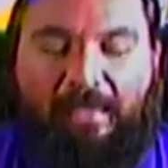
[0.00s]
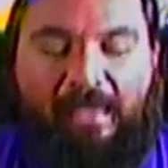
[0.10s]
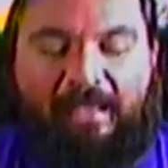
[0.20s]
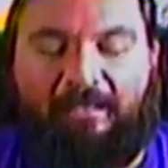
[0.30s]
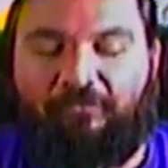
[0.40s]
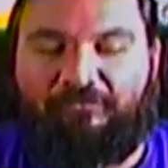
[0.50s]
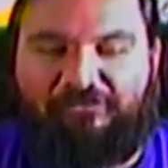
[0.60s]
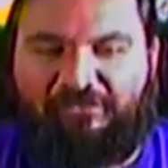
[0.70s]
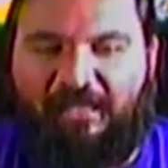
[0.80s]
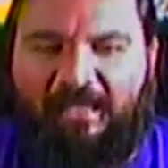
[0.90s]
angled
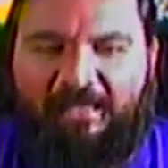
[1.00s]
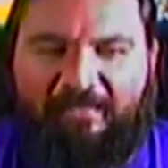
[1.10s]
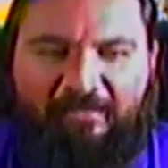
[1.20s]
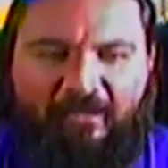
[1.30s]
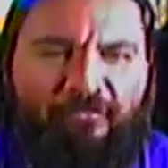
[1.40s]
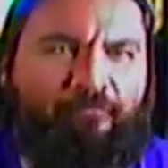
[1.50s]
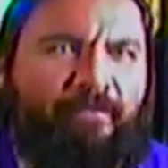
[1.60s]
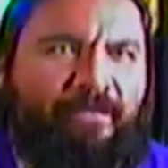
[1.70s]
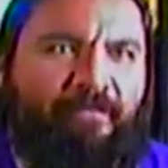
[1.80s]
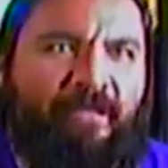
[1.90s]
shot and all the
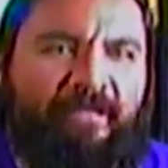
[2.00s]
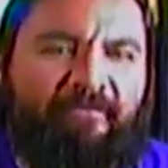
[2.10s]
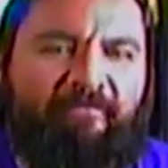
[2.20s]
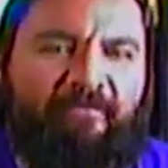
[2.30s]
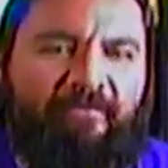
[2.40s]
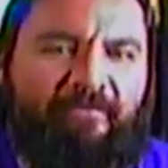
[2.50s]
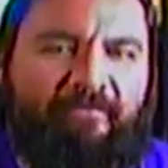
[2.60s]
red lighting,